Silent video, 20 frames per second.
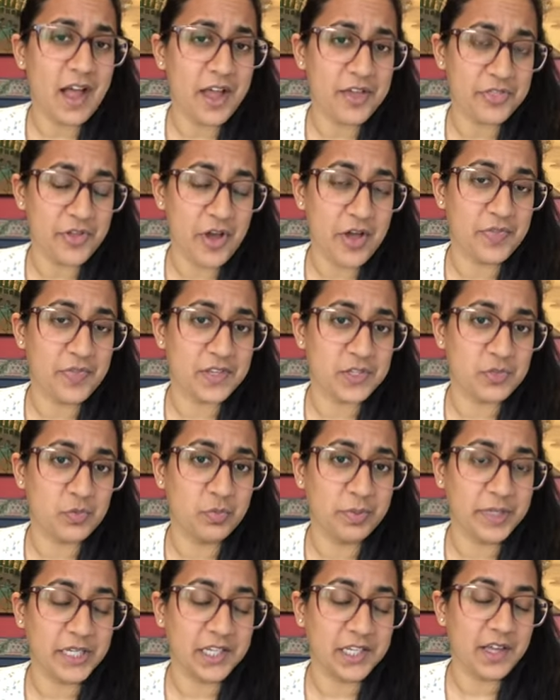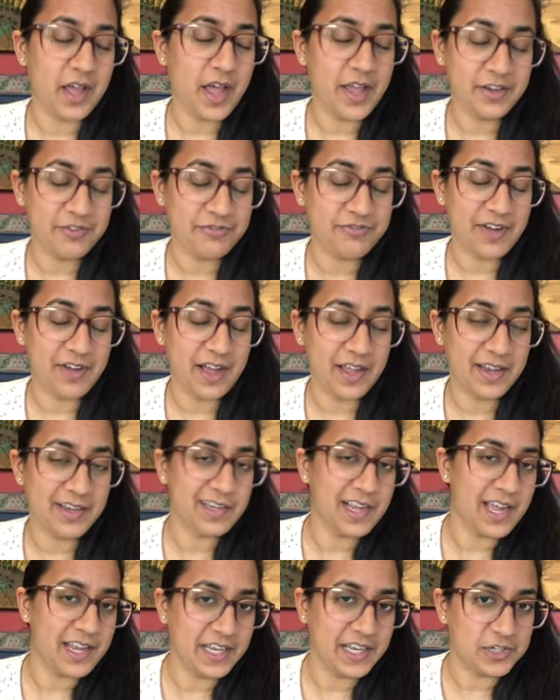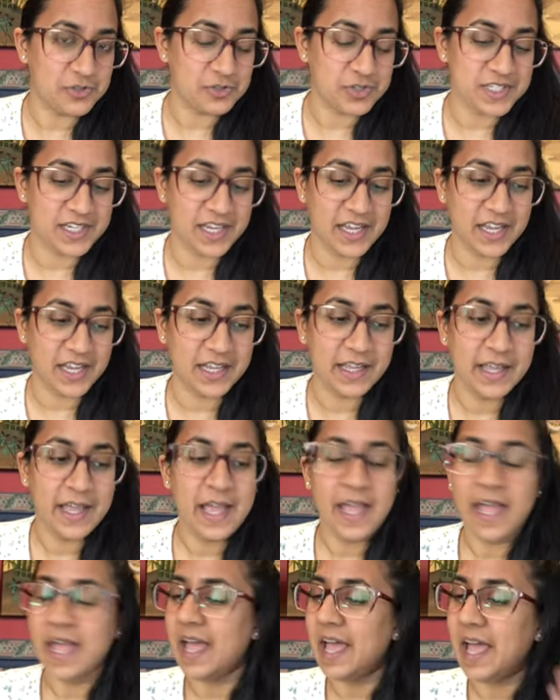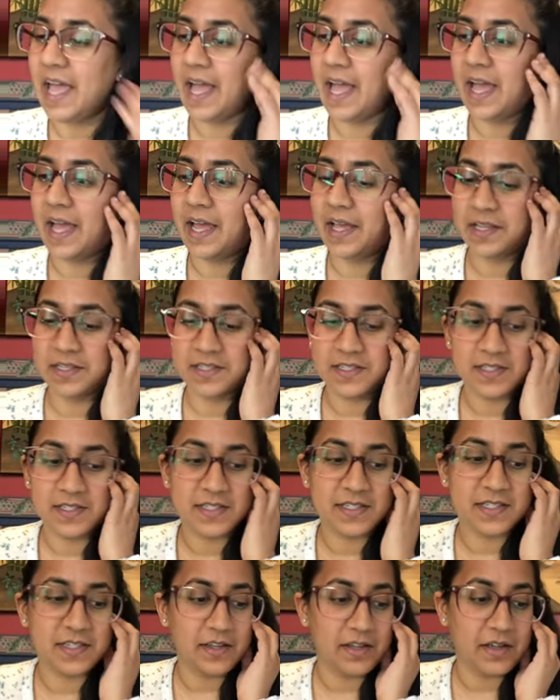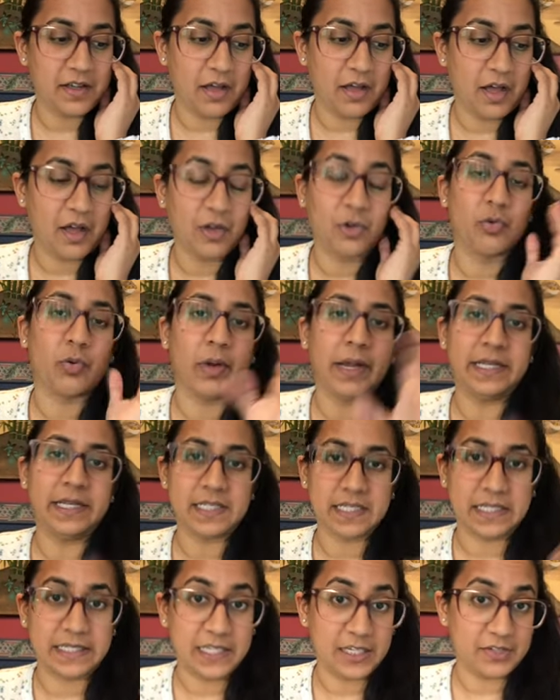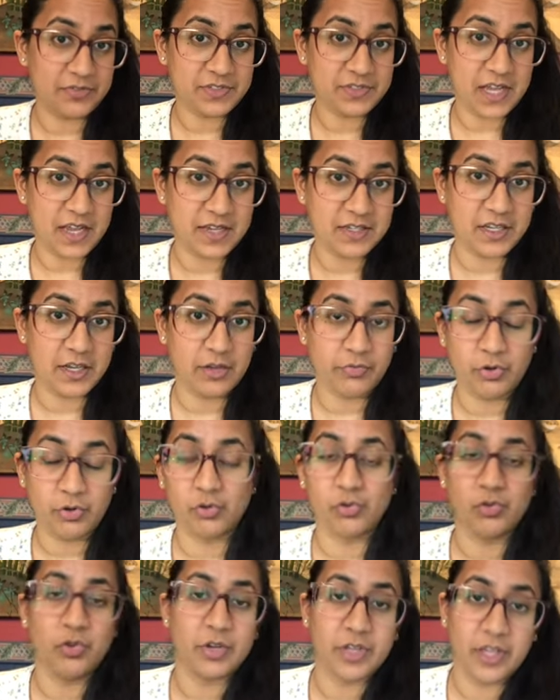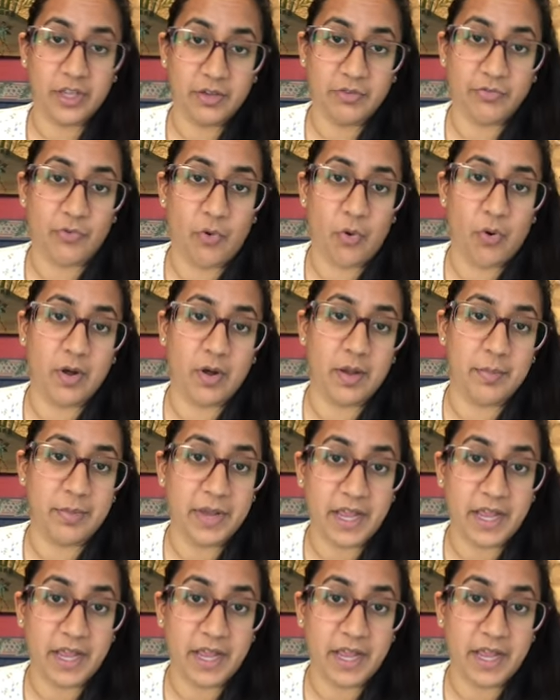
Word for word: I thought this would be kind of fun, kind of interesting, and a great gift idea if you're looking for